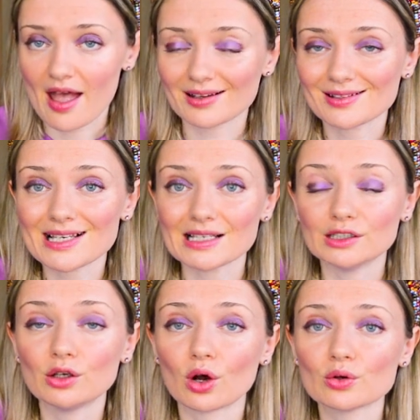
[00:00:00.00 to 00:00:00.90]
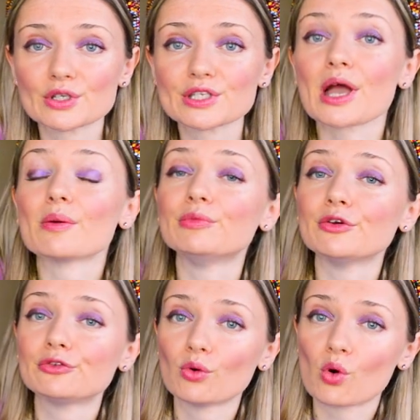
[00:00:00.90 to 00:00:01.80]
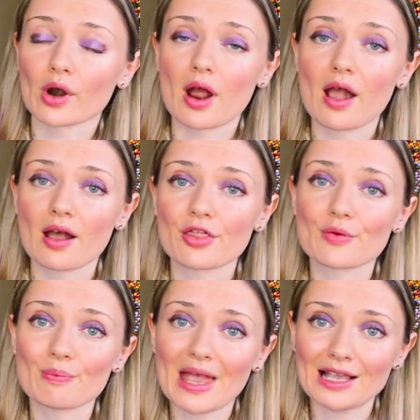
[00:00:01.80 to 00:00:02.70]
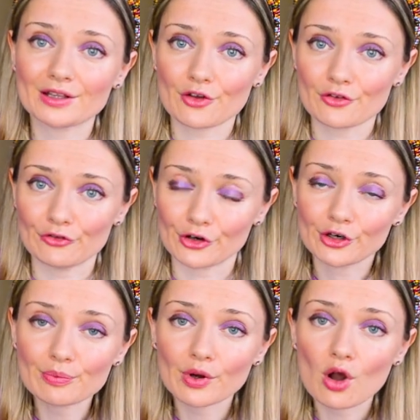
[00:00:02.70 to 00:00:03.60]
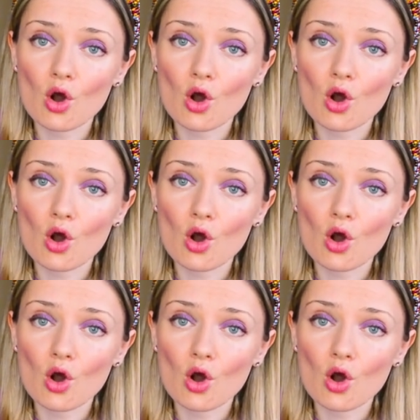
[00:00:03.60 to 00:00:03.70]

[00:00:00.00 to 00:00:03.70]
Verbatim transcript: and it goes before the main verb